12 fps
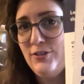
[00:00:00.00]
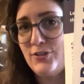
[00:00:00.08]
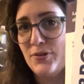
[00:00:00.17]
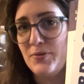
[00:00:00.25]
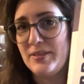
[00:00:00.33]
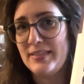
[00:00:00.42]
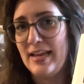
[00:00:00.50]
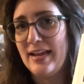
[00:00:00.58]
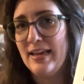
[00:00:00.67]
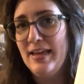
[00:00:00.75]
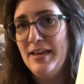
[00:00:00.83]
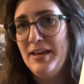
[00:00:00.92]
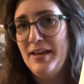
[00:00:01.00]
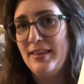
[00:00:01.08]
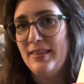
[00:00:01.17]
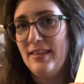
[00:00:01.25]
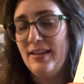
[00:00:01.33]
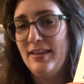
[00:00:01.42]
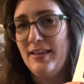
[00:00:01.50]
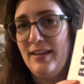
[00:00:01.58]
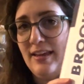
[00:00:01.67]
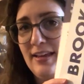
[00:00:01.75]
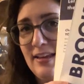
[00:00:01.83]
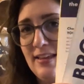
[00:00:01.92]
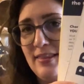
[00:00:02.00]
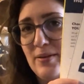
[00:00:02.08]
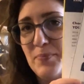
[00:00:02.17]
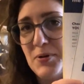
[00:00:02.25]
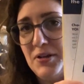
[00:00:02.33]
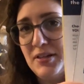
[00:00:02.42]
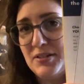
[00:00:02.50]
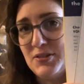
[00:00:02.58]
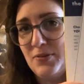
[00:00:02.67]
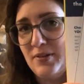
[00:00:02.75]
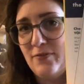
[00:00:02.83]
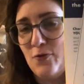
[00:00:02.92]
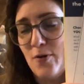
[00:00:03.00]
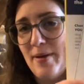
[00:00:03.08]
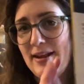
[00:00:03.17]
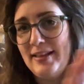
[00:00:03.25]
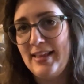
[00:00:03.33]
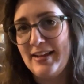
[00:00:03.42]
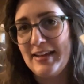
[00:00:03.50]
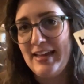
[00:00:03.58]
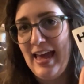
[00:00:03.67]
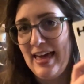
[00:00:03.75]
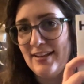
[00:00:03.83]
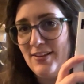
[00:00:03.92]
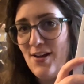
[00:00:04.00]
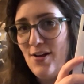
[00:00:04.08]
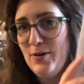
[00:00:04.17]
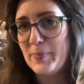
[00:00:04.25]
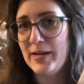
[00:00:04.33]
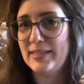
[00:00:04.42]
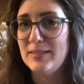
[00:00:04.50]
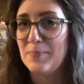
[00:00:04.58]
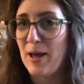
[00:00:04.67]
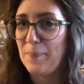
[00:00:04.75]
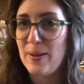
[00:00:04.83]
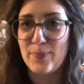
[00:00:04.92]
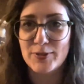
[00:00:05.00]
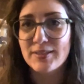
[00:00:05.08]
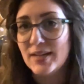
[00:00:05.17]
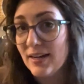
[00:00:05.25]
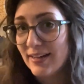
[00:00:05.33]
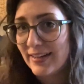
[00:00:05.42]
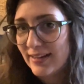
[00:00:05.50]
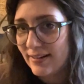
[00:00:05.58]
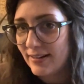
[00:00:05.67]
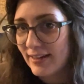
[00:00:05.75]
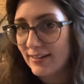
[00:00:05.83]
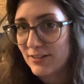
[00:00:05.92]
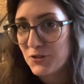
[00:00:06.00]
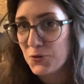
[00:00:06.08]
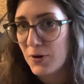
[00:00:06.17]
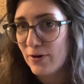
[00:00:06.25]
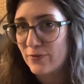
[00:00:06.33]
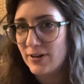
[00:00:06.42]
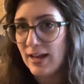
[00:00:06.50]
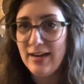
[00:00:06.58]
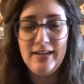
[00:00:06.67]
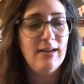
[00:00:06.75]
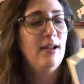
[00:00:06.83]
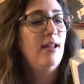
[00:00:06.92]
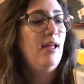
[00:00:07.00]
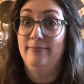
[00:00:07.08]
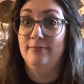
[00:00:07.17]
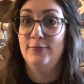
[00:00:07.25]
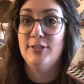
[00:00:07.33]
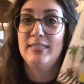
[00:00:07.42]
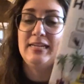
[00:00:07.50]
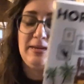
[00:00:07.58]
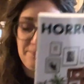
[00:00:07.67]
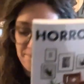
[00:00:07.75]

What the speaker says: So it's like the book is formatted like a catalog, but it's about people stuck in a store overnight. We'll see.